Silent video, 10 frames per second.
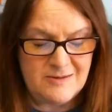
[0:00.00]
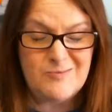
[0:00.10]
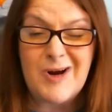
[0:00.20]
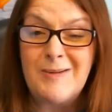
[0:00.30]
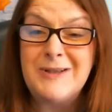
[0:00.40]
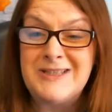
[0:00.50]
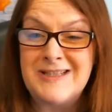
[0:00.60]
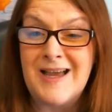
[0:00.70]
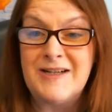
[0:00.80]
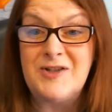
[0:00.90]
Probably
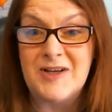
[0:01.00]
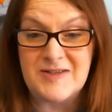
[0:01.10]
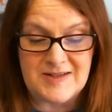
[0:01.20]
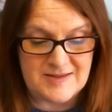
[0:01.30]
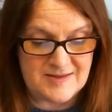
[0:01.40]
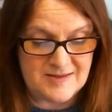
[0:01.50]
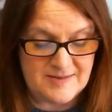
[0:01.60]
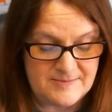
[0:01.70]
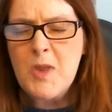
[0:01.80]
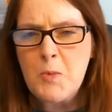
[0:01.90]
denied justice.
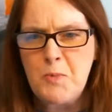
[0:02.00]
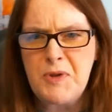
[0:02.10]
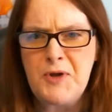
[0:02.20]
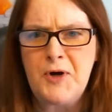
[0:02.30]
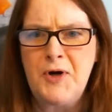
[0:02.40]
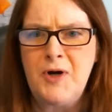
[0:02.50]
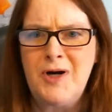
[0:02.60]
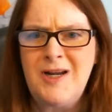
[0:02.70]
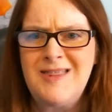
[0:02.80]
With her,